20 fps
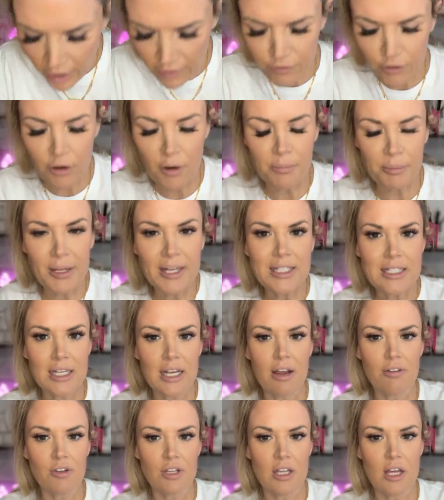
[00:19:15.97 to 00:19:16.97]
if you're
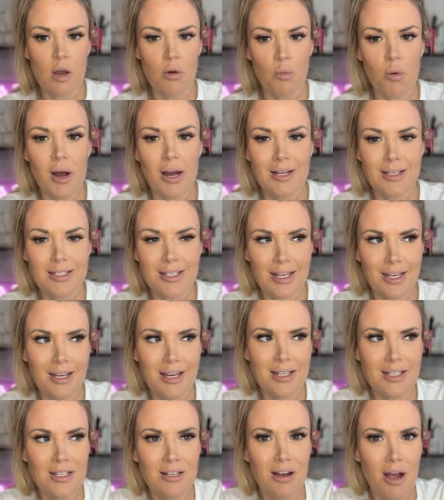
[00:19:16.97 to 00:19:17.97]
replacing everything at once,
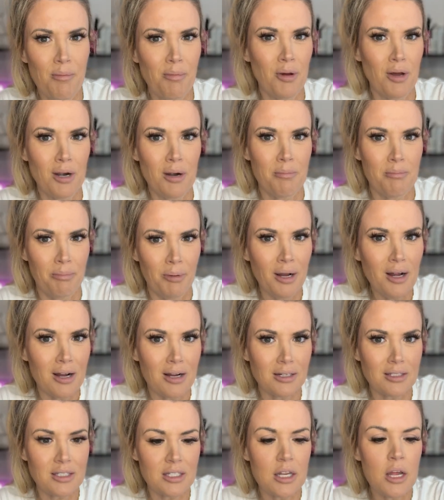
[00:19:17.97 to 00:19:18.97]
like, it's a couple
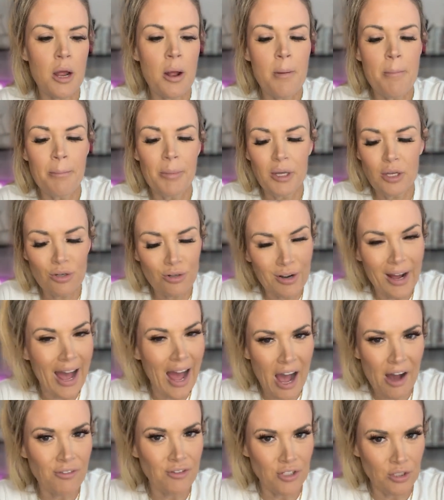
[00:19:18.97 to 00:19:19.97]
$100, but you don't
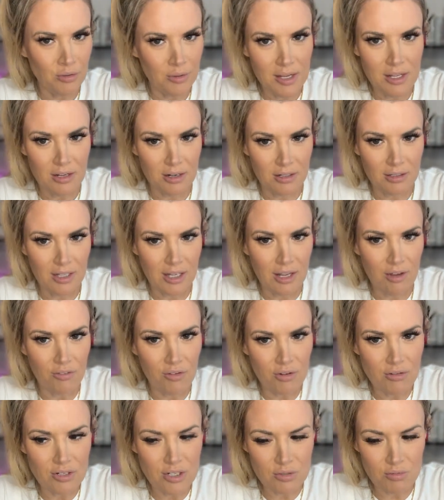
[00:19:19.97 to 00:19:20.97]
have to either. Like,
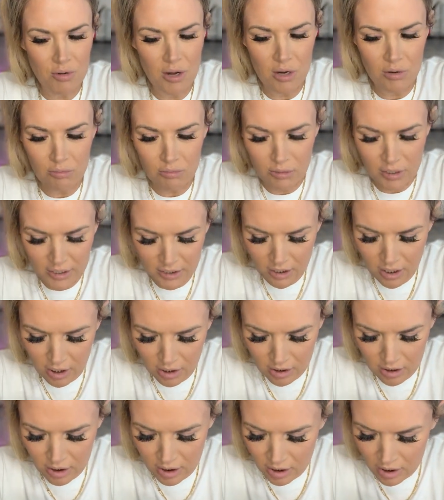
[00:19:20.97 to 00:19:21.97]
if you just want one
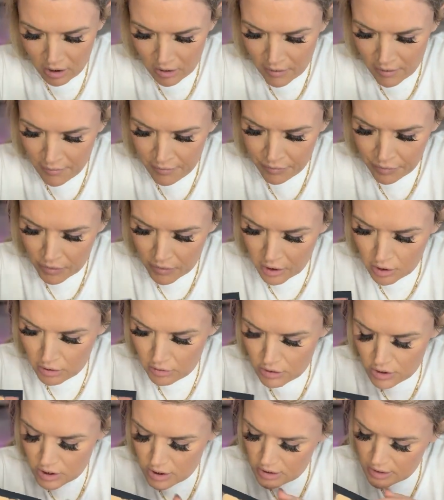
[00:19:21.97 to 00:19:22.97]
color, then
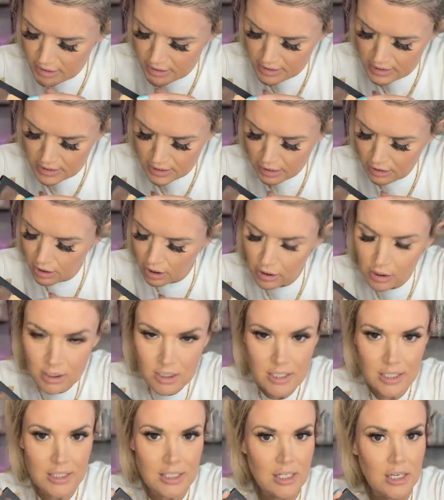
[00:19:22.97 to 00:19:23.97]
you just
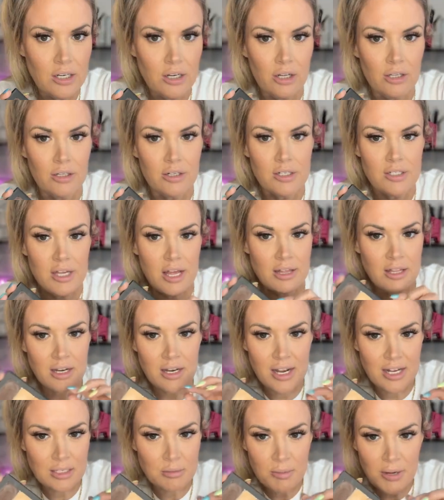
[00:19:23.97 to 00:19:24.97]
$16, and
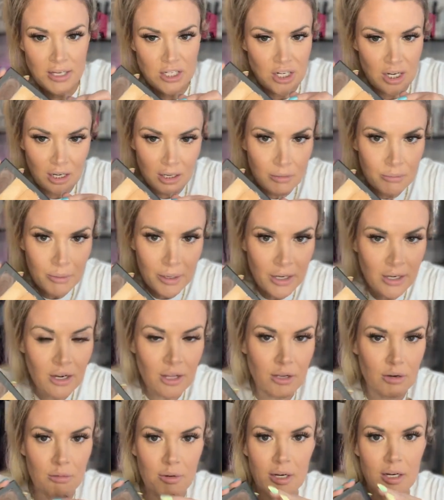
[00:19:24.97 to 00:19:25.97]
then next paycheck, buy
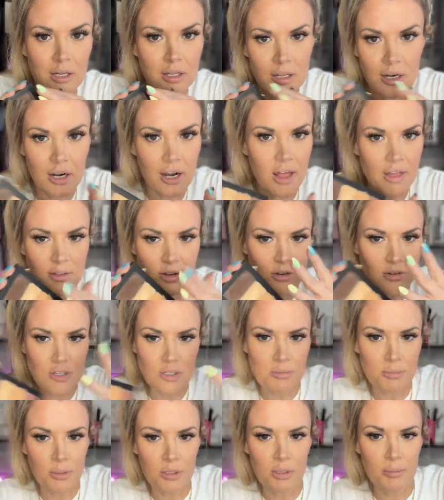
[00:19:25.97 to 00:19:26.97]
another one, and then you
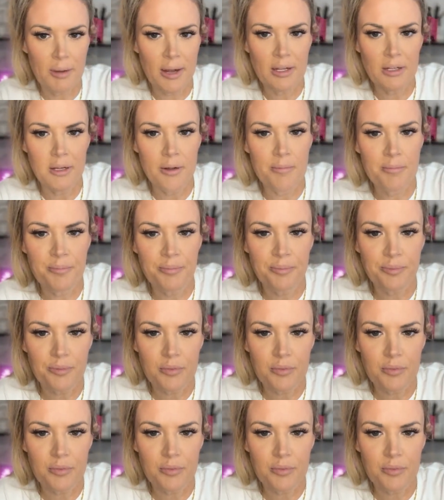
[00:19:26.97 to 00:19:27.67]
just build a palette.